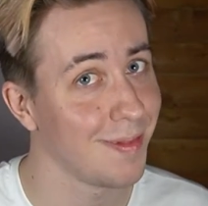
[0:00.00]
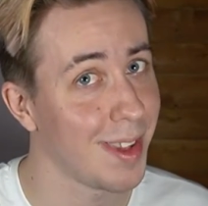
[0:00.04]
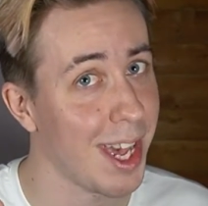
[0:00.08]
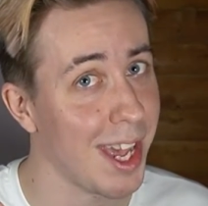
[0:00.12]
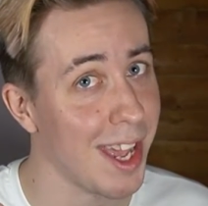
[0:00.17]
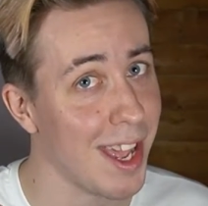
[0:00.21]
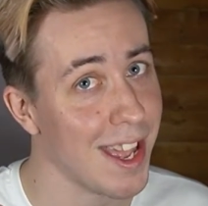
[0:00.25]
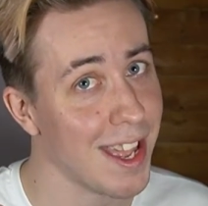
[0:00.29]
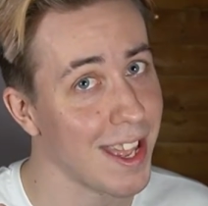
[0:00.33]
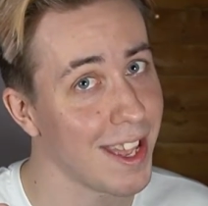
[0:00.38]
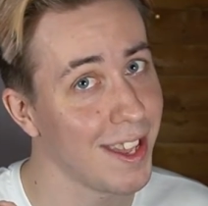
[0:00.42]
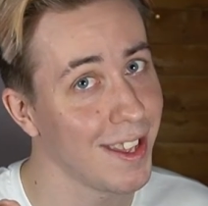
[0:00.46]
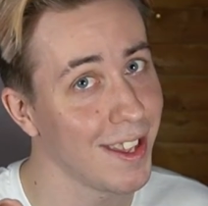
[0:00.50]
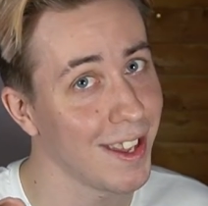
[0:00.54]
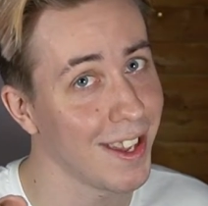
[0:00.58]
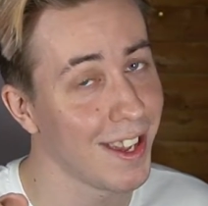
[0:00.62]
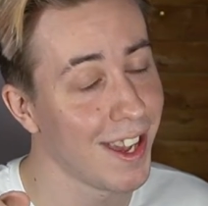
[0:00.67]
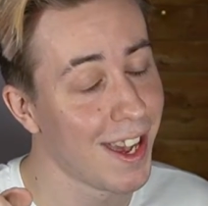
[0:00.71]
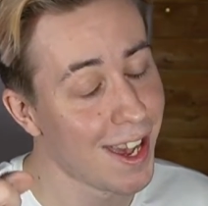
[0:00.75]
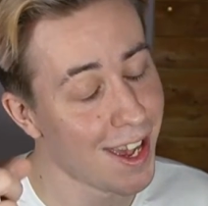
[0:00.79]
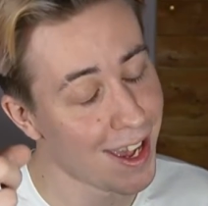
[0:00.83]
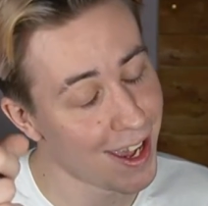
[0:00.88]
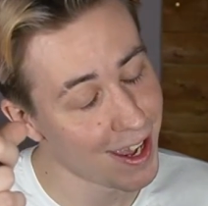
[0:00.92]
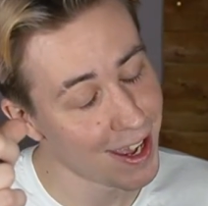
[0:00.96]

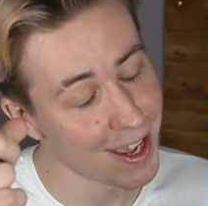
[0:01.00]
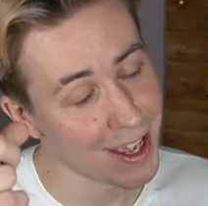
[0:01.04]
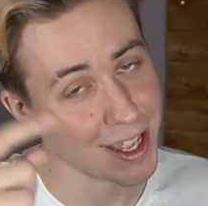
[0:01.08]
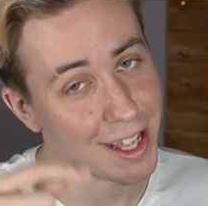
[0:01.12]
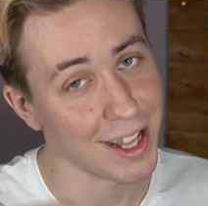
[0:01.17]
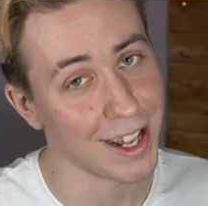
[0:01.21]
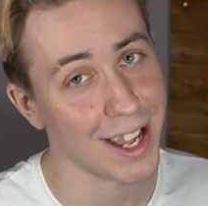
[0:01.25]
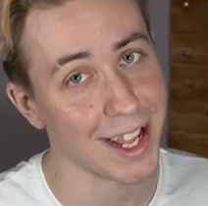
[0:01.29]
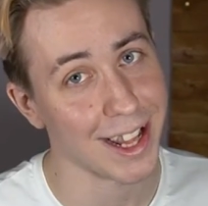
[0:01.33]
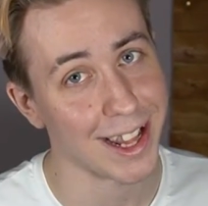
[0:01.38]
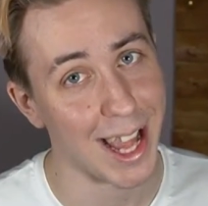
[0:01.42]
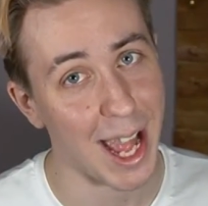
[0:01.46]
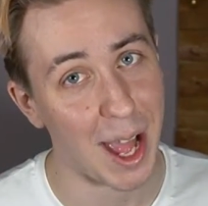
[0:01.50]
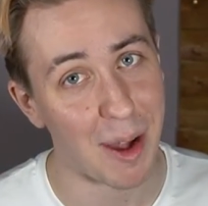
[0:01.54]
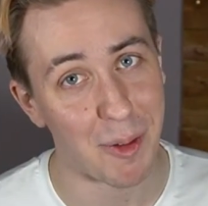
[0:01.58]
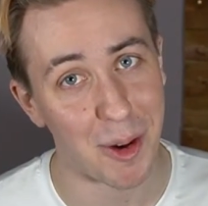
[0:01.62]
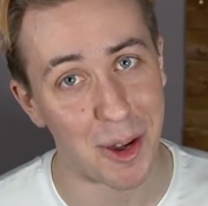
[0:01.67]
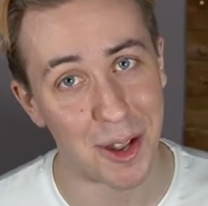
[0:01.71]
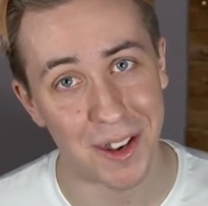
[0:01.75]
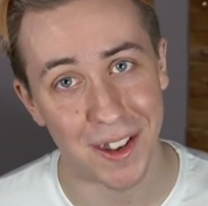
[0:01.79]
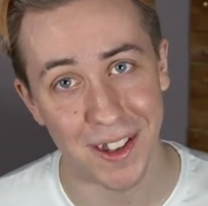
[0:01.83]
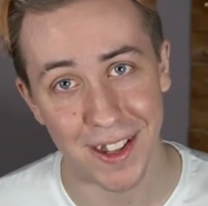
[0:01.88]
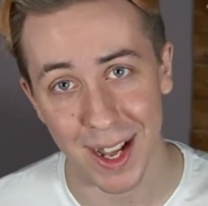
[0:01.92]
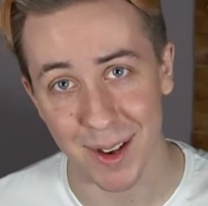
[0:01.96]
You like that
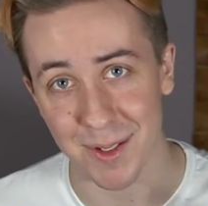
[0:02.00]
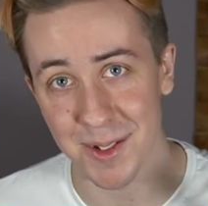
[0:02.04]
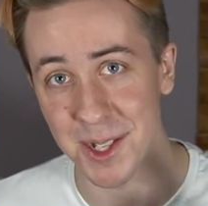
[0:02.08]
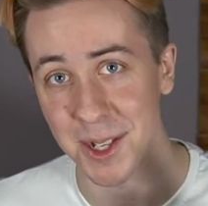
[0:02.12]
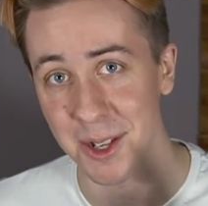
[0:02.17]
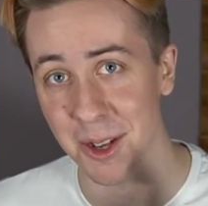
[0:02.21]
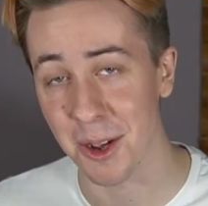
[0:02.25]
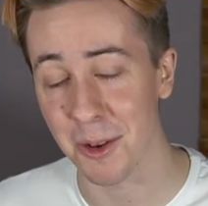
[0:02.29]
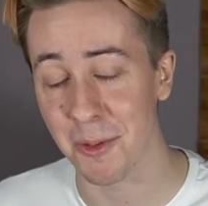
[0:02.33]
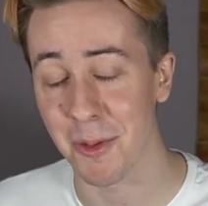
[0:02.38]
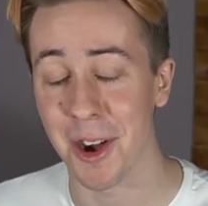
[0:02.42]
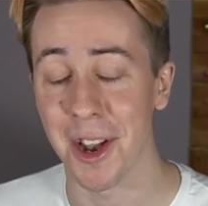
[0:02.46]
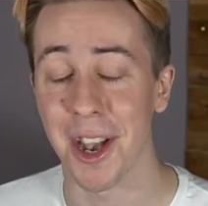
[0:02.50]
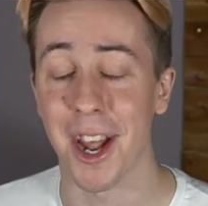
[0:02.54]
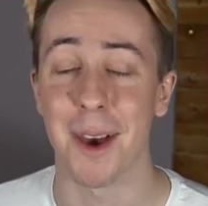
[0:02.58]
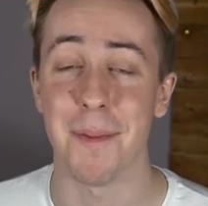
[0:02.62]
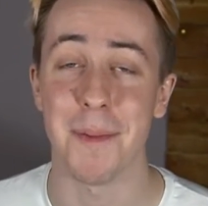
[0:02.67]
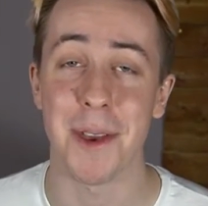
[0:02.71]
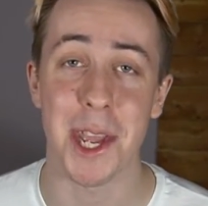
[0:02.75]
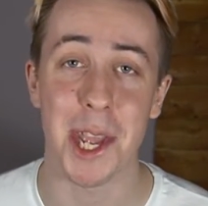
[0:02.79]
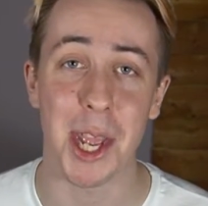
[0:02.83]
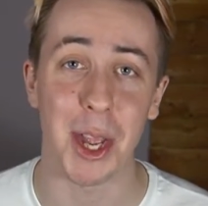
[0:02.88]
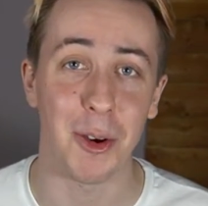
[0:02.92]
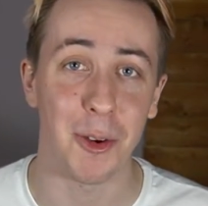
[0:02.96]
one? That was a good one. I'm
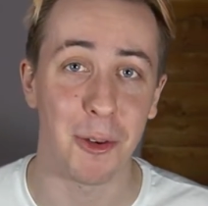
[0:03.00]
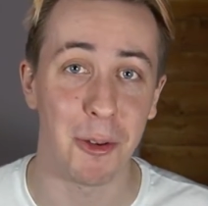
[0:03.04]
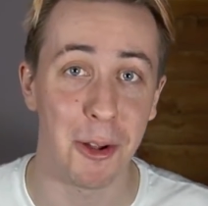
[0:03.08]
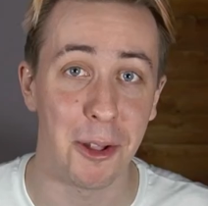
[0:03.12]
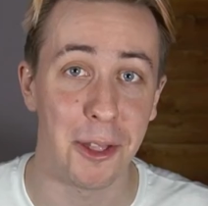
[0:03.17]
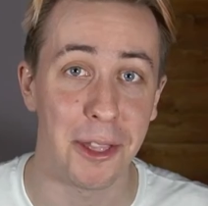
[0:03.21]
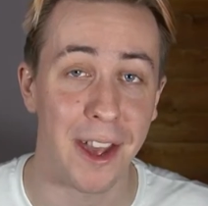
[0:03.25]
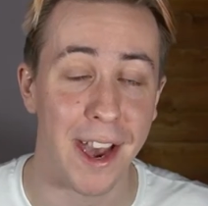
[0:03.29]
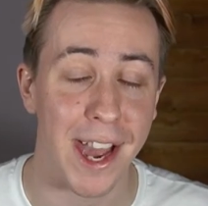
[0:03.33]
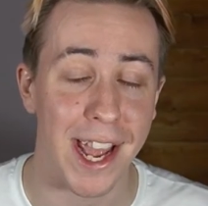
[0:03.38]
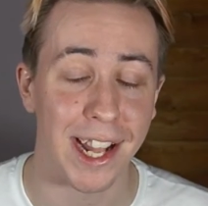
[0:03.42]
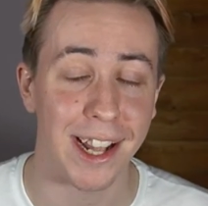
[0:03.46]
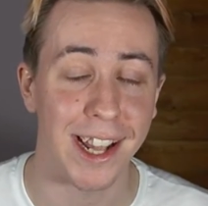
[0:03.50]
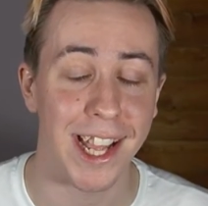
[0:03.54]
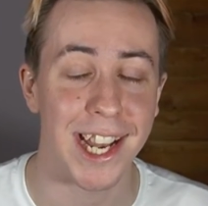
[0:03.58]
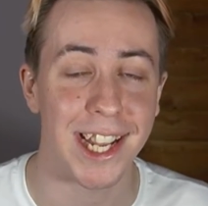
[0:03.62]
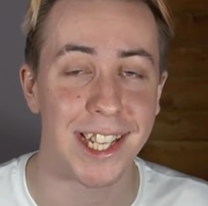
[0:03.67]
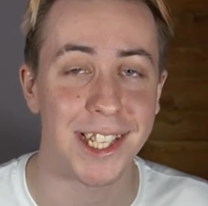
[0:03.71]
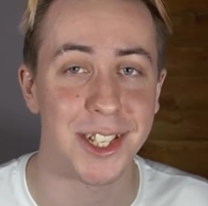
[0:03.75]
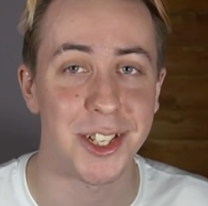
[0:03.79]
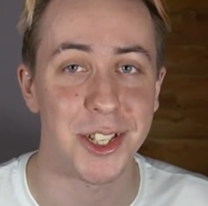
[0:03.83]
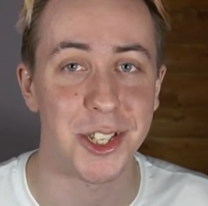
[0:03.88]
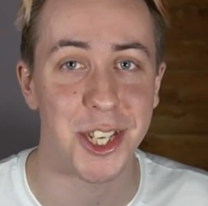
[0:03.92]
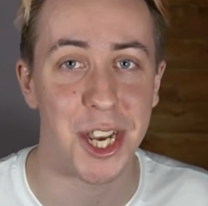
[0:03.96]
here all night,
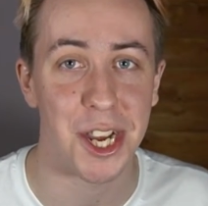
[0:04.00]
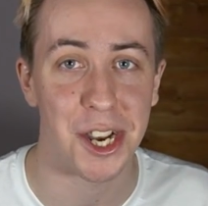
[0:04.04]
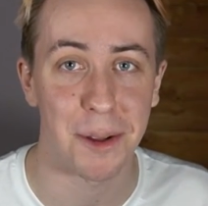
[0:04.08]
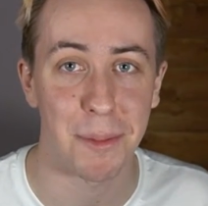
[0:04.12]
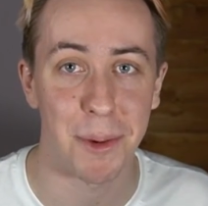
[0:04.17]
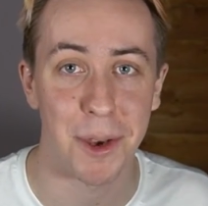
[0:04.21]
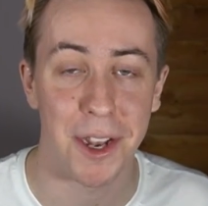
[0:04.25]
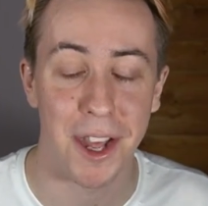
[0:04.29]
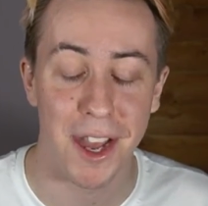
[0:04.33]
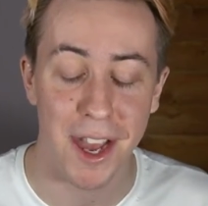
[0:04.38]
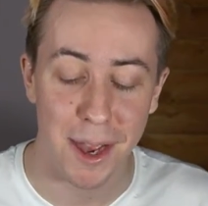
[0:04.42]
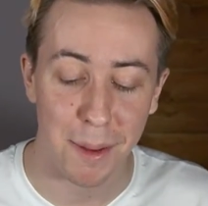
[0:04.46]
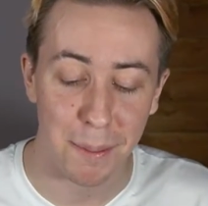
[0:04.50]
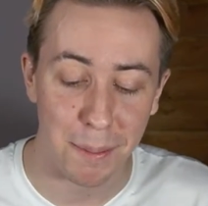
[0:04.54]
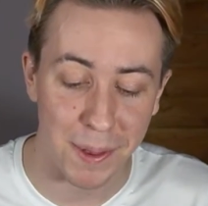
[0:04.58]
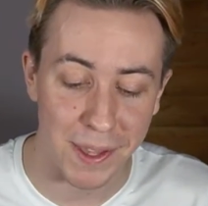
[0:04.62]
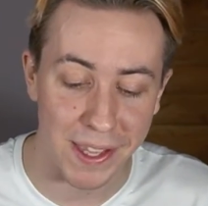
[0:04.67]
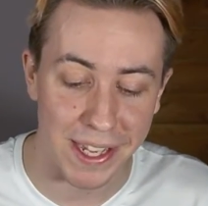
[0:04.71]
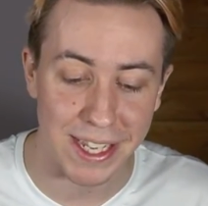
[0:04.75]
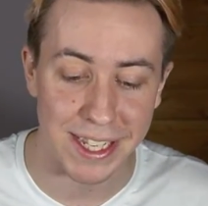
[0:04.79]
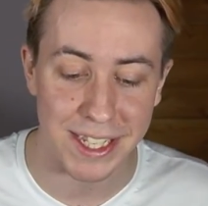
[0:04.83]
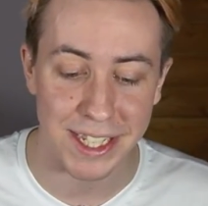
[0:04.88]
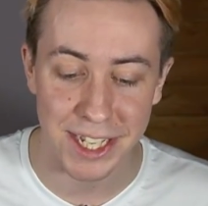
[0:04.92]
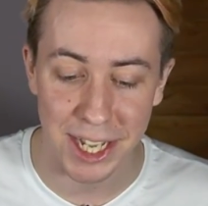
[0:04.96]
ladies and gentlemen.
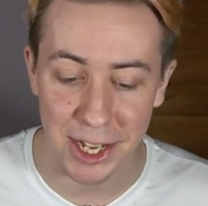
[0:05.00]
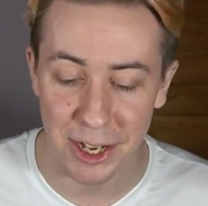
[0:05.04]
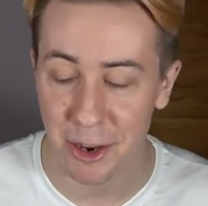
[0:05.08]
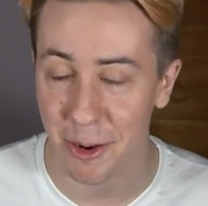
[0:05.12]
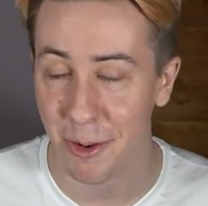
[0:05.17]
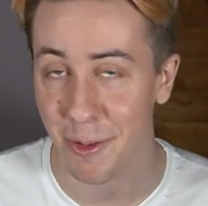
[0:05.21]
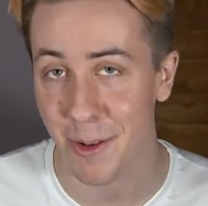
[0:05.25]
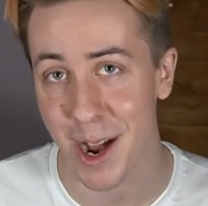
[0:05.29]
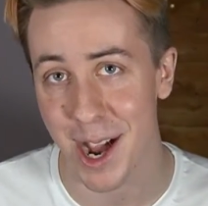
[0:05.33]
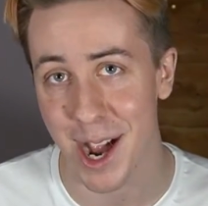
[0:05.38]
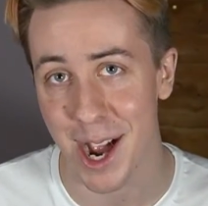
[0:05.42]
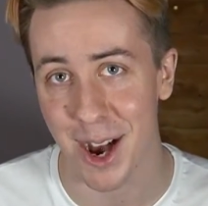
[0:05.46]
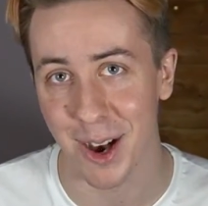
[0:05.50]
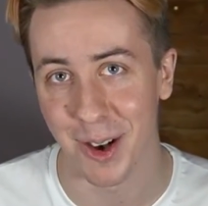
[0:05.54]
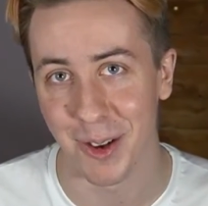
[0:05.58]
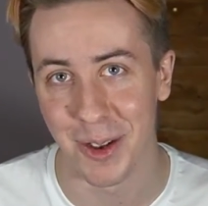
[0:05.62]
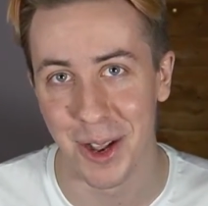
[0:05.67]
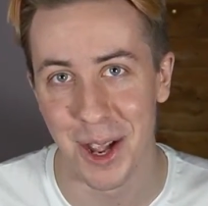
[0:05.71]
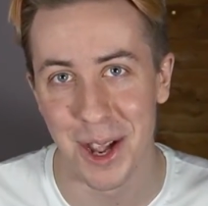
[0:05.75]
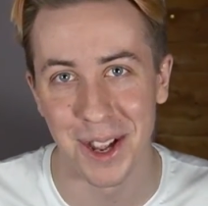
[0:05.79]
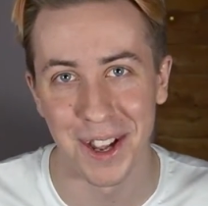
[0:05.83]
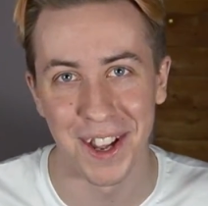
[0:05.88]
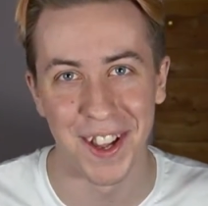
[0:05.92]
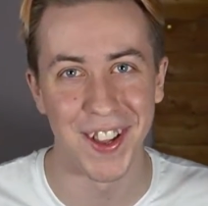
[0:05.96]
Please stick
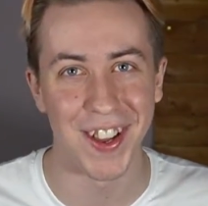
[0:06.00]
around.